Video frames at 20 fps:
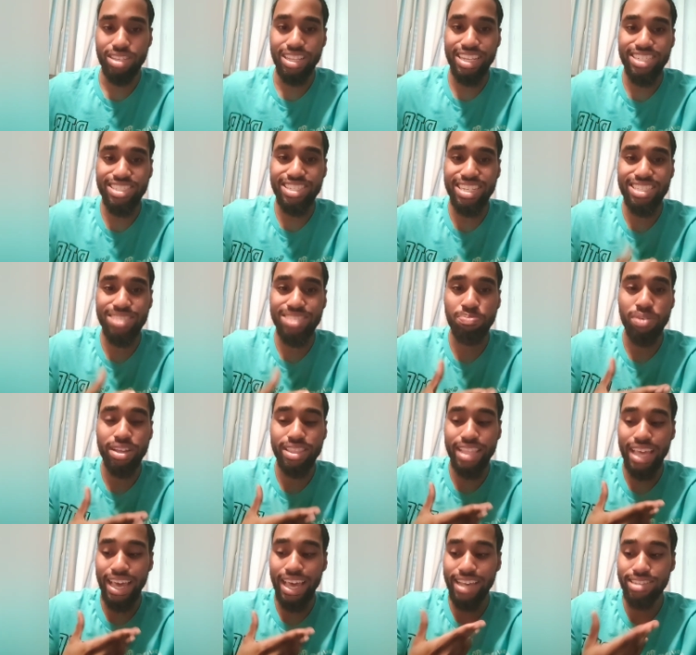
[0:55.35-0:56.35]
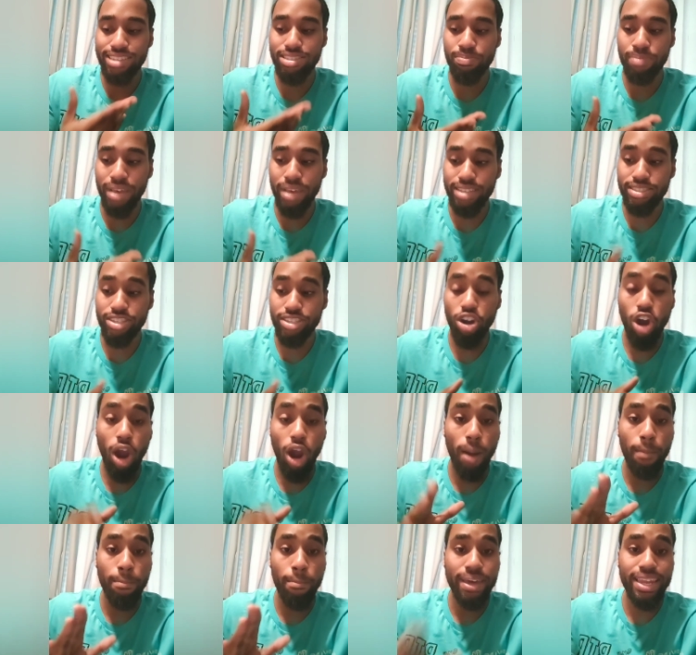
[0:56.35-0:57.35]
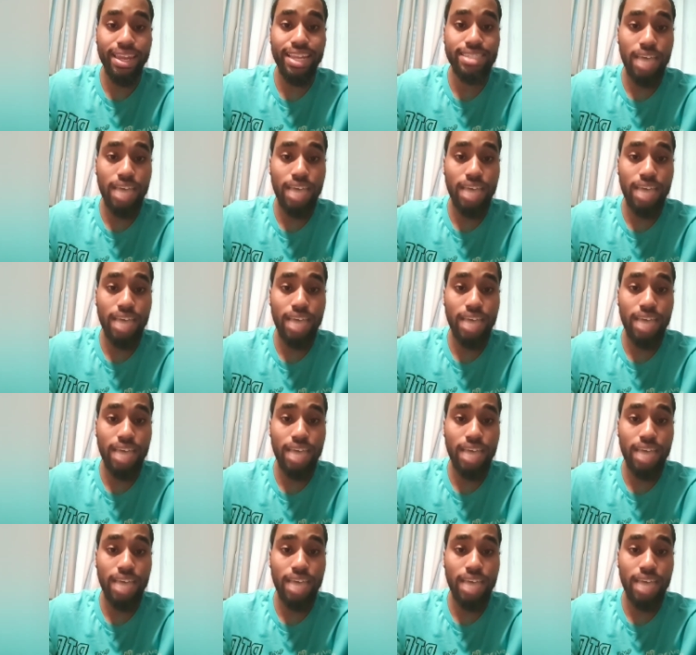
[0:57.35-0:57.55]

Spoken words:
Let's just put that as the base. There are many